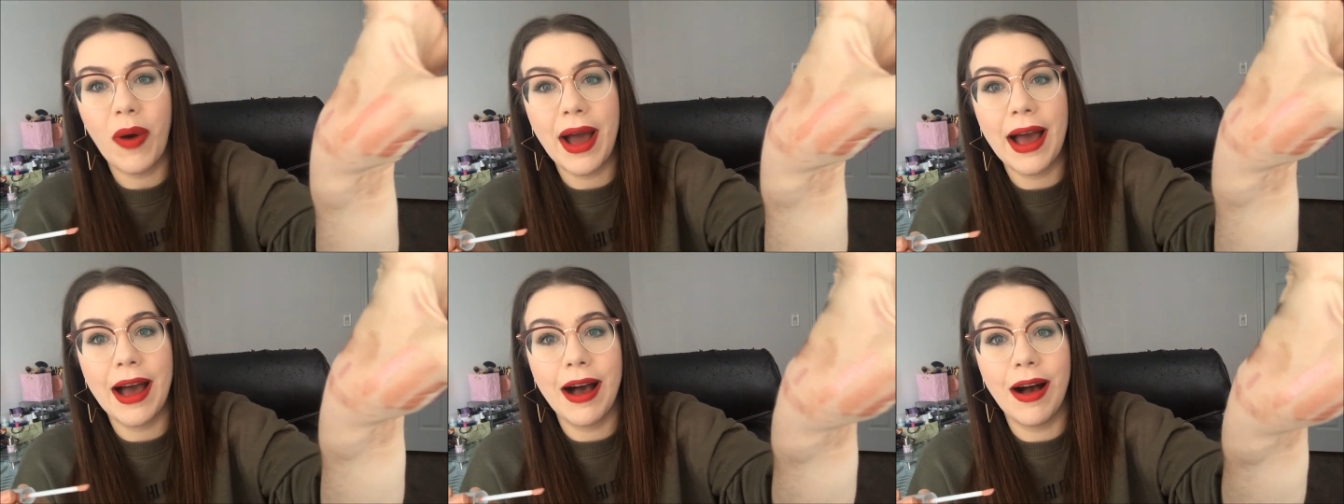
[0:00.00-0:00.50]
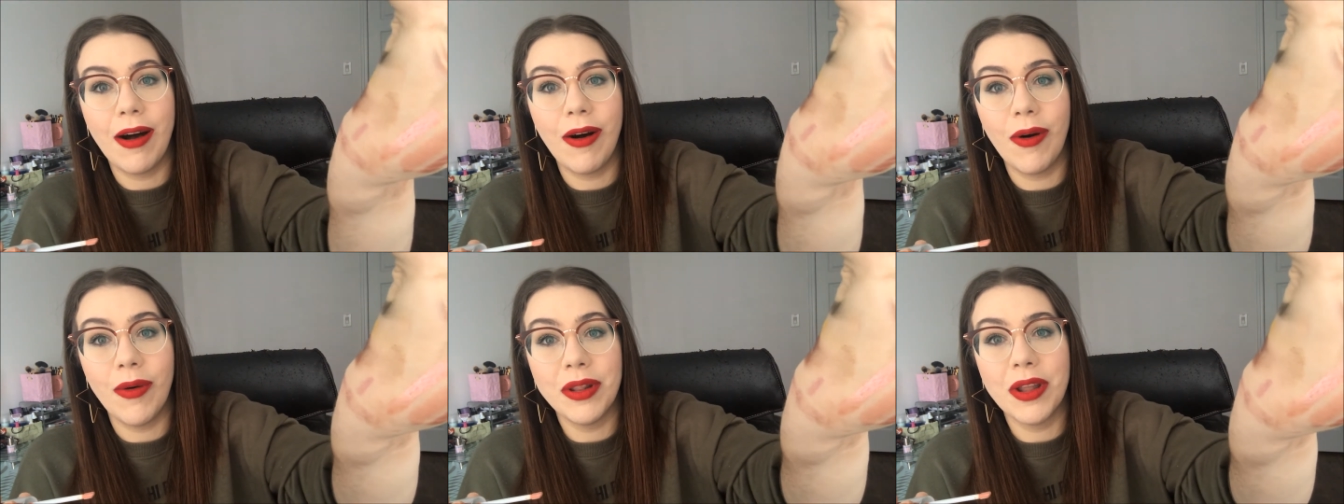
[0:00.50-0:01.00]

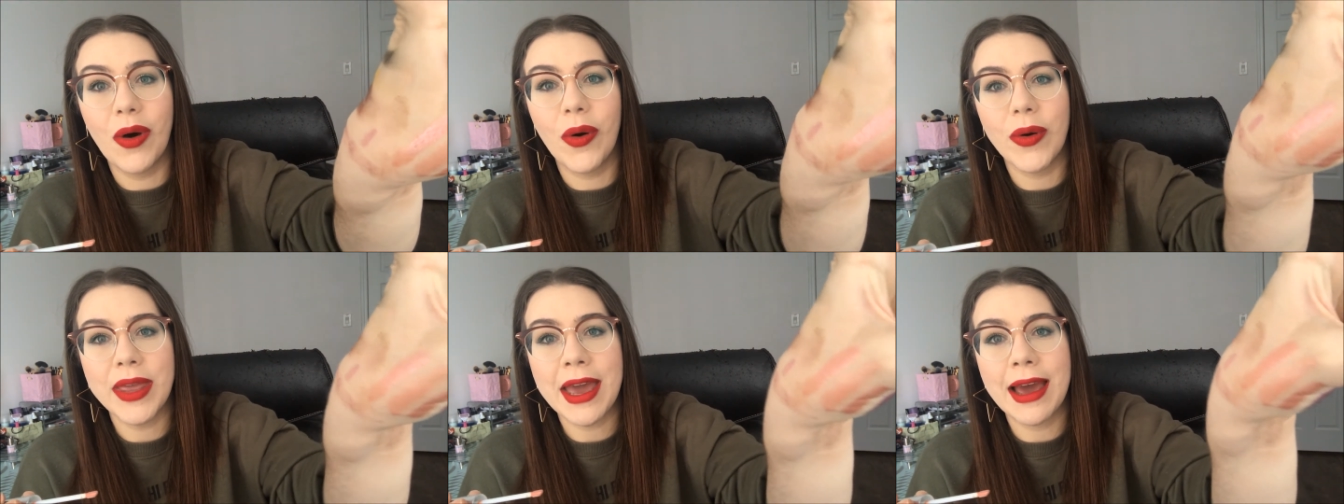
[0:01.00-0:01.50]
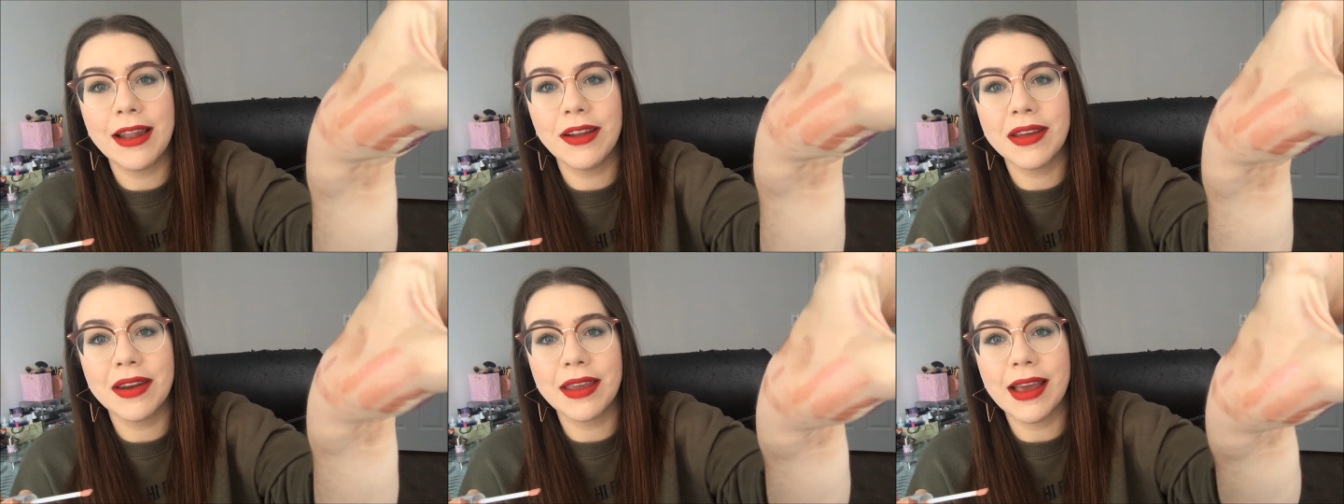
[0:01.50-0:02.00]
Wow. Oh yeah,
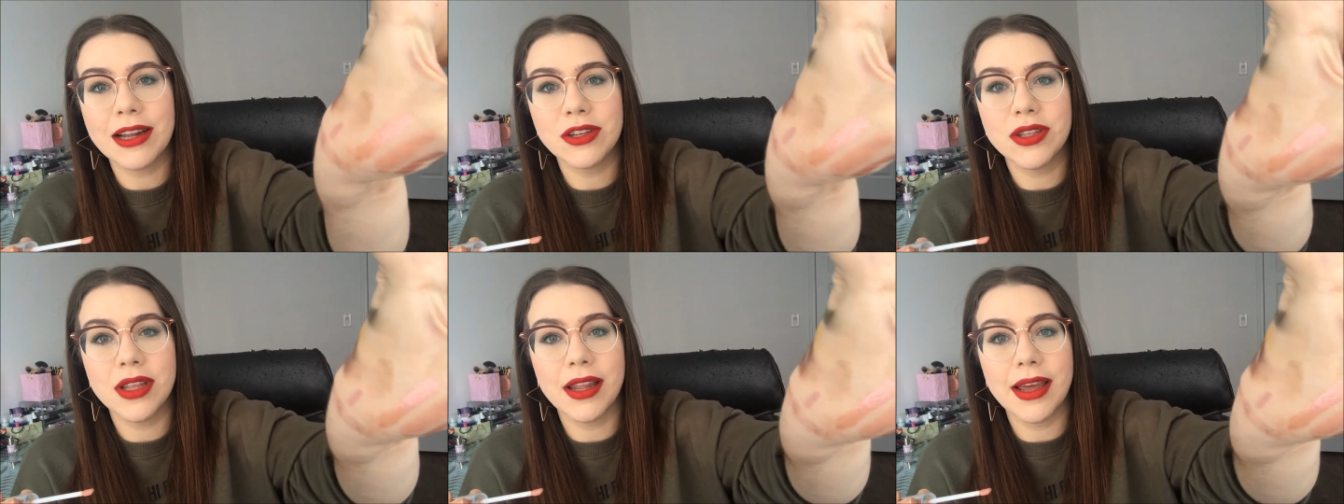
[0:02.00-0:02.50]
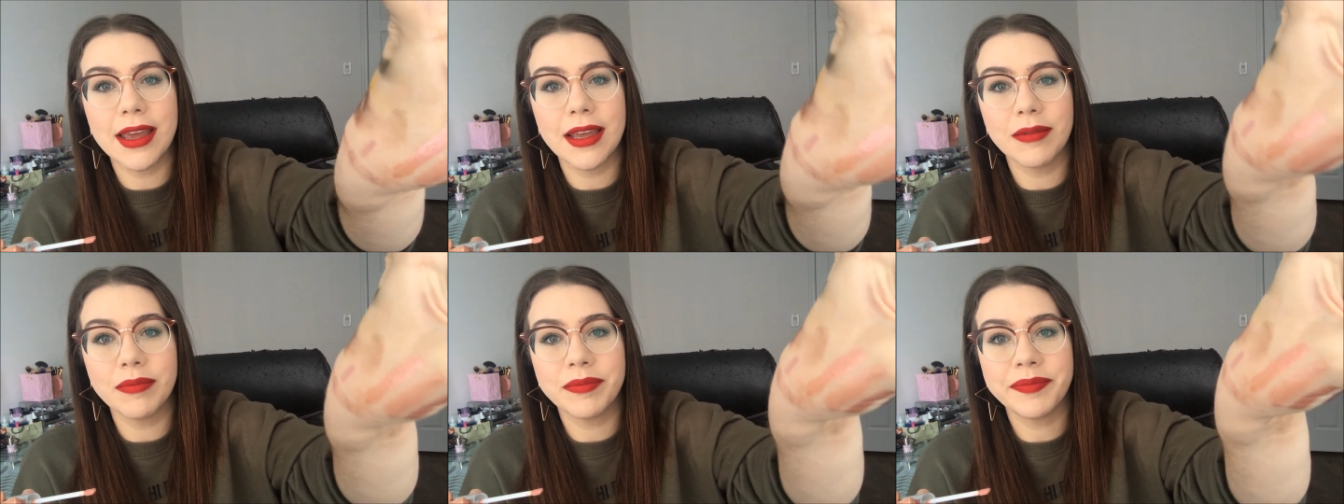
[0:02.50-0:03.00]
look at it catch the
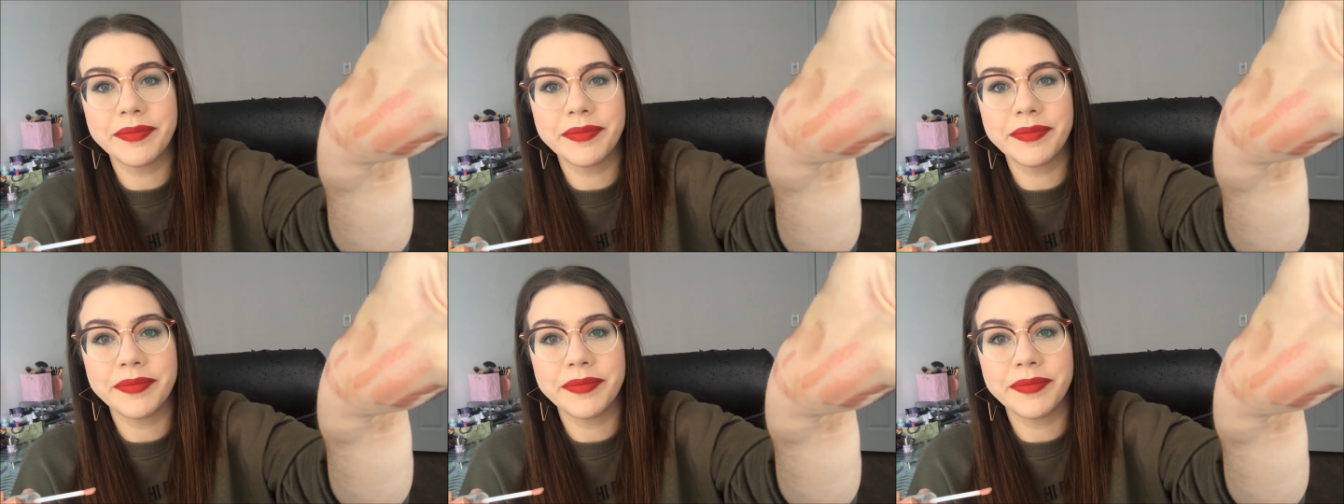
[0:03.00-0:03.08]
light.